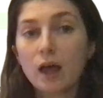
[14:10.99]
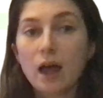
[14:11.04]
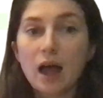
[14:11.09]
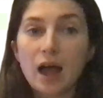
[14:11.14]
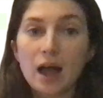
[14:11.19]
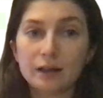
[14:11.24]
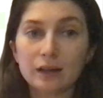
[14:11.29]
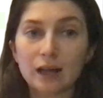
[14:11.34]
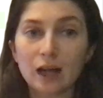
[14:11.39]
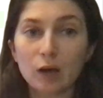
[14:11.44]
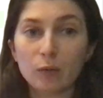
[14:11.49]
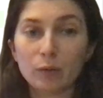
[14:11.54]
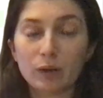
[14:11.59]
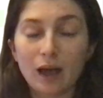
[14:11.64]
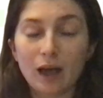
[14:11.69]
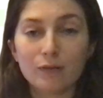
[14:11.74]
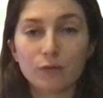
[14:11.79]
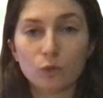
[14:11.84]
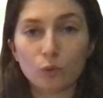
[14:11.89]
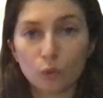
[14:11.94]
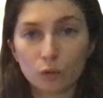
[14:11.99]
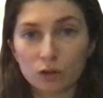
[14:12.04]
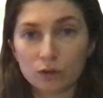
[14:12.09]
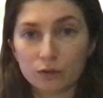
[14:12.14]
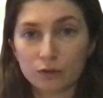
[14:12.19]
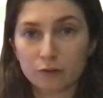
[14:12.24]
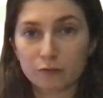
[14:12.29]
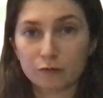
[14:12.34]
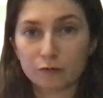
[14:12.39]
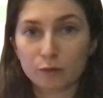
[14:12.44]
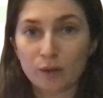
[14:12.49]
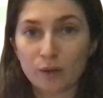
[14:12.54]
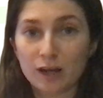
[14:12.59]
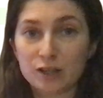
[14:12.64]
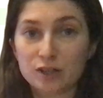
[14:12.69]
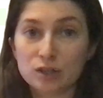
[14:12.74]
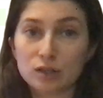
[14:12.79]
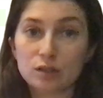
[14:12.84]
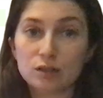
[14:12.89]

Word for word: and now we have all of our information.